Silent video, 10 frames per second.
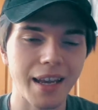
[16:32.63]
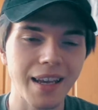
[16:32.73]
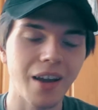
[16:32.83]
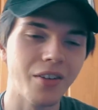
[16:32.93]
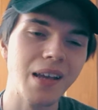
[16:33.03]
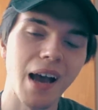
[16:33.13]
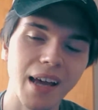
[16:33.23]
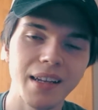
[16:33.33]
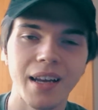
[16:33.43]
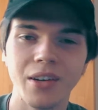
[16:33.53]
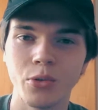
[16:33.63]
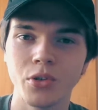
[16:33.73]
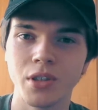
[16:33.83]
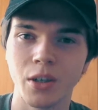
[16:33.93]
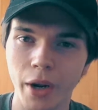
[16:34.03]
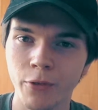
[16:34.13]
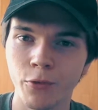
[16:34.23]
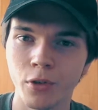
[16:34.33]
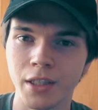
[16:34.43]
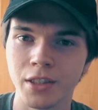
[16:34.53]
eh, on the other hand also the
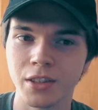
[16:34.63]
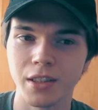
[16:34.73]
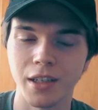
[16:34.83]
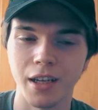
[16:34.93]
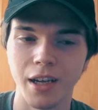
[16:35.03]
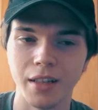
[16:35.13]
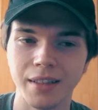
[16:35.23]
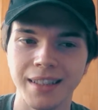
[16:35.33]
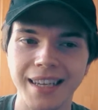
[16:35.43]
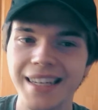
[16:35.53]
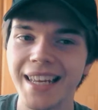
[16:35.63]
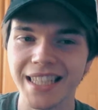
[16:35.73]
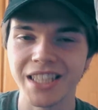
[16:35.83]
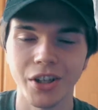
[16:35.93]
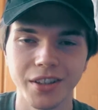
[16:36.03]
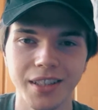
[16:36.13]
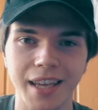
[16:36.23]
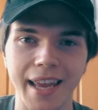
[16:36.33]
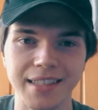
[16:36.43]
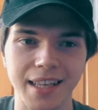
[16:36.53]
gratefulness uh, that it is not the
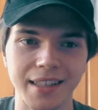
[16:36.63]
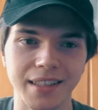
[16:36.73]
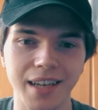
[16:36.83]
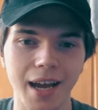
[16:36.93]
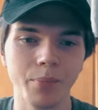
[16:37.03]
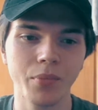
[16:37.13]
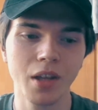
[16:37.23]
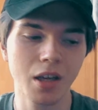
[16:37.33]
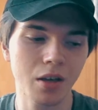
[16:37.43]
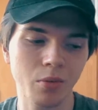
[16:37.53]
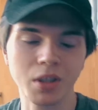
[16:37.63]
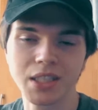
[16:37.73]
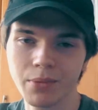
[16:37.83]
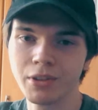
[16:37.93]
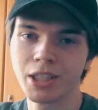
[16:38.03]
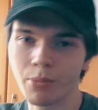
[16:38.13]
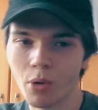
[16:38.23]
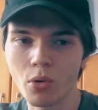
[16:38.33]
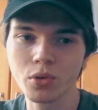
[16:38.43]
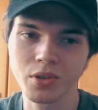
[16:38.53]
case at the time which is something that i'm
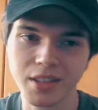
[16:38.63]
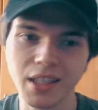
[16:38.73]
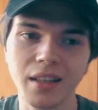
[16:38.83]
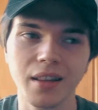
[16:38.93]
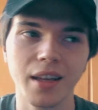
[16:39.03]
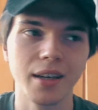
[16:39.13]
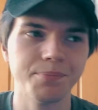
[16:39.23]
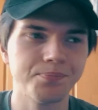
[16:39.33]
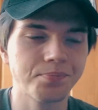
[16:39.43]
also seeing there